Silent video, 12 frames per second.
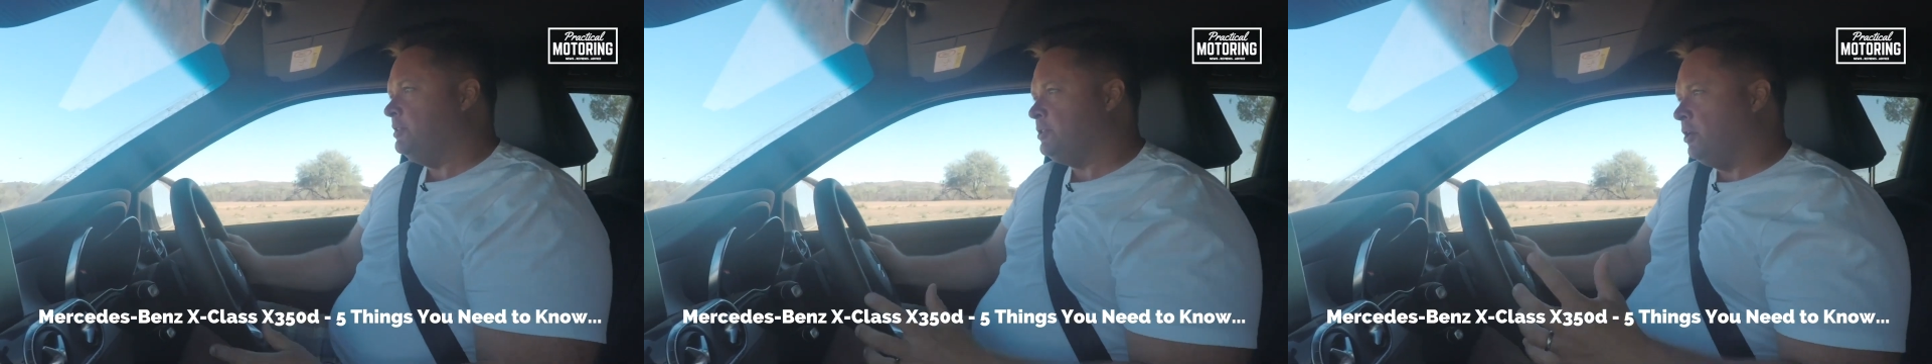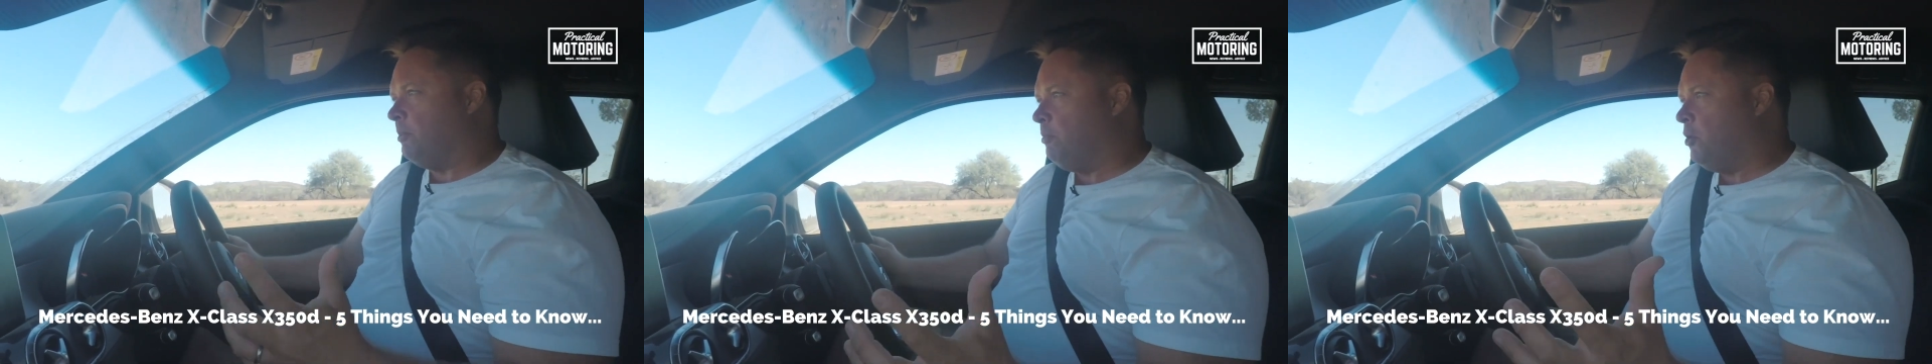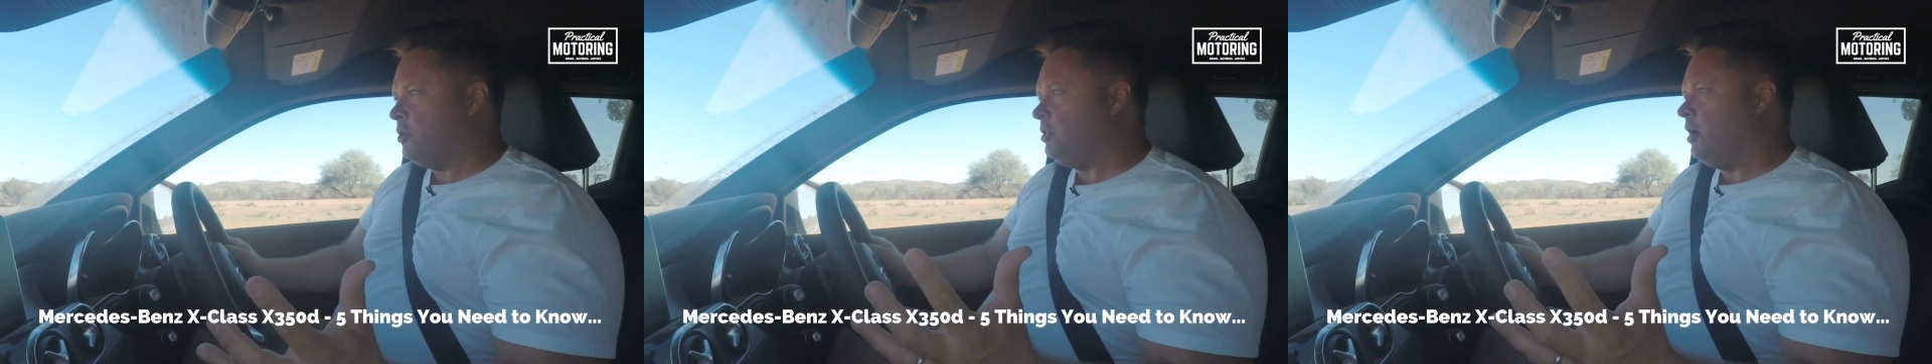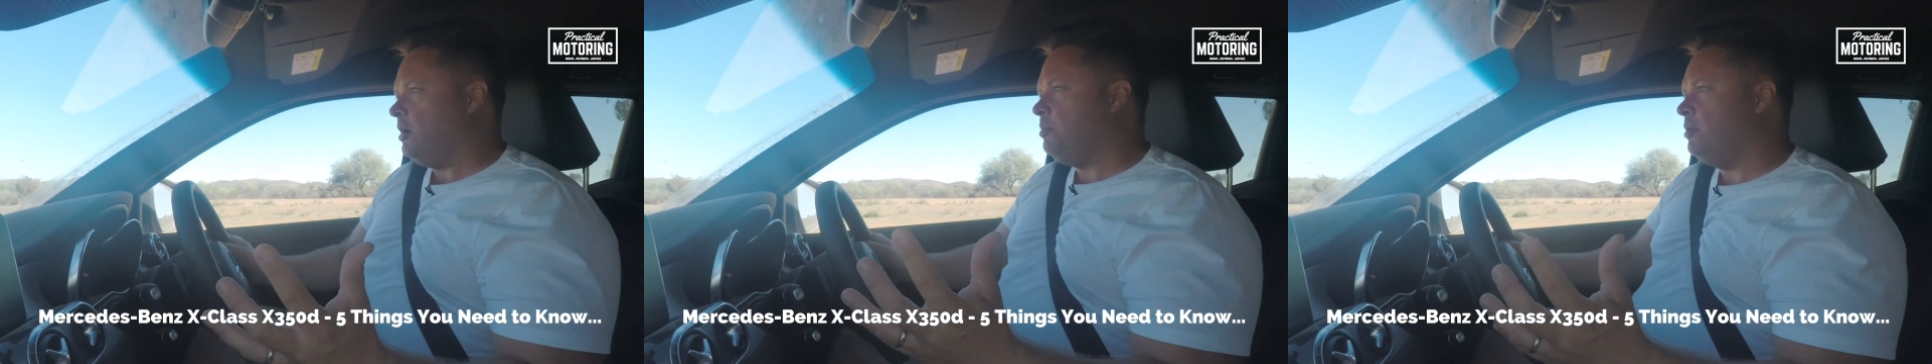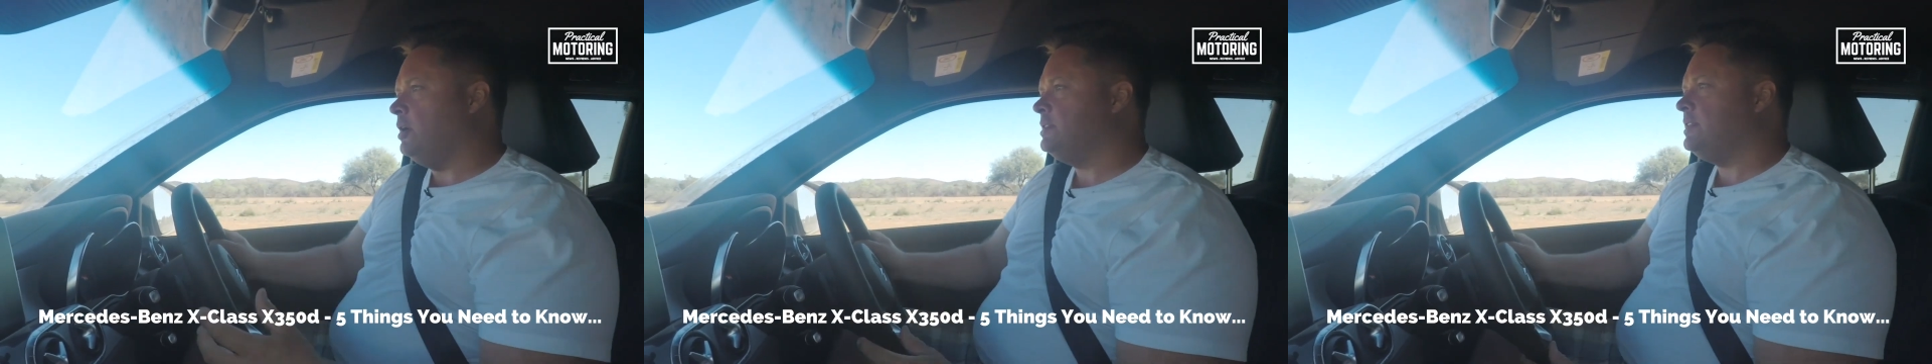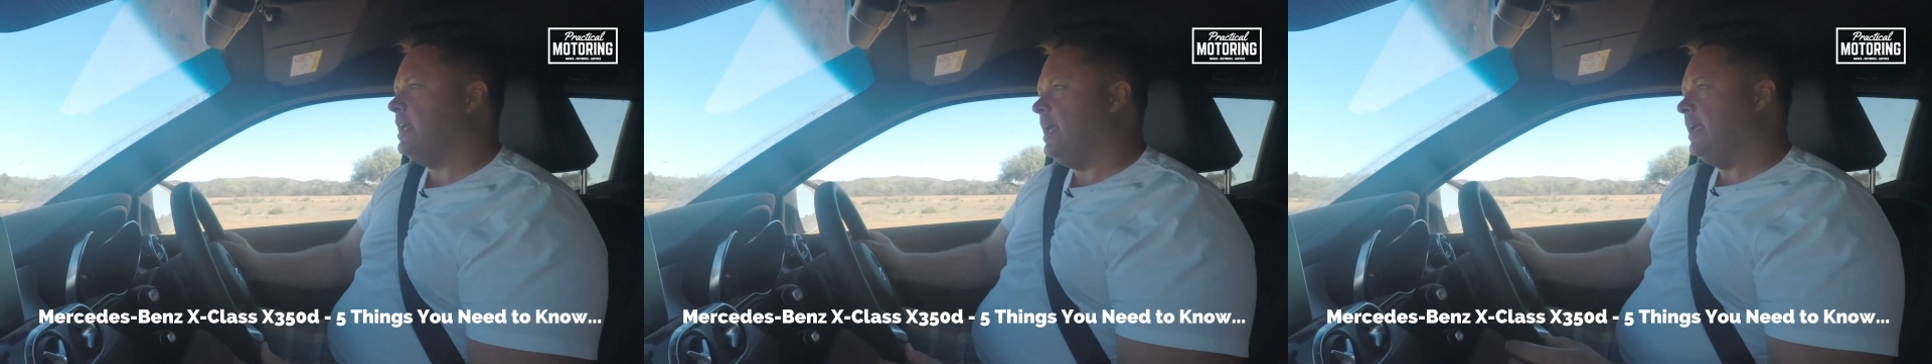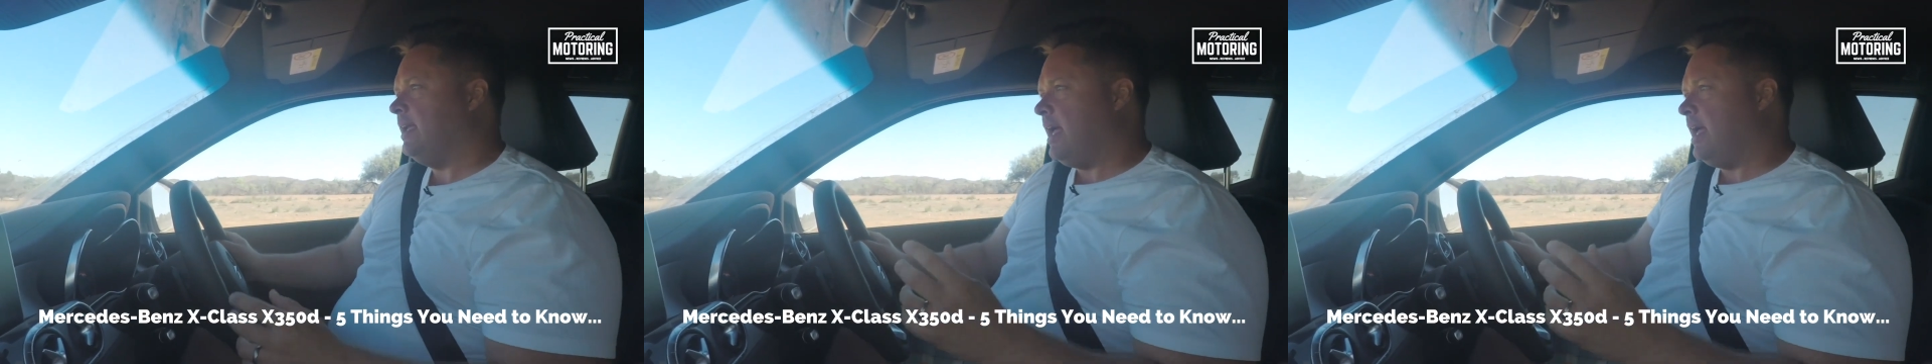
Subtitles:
It's got a Merc-like price tag,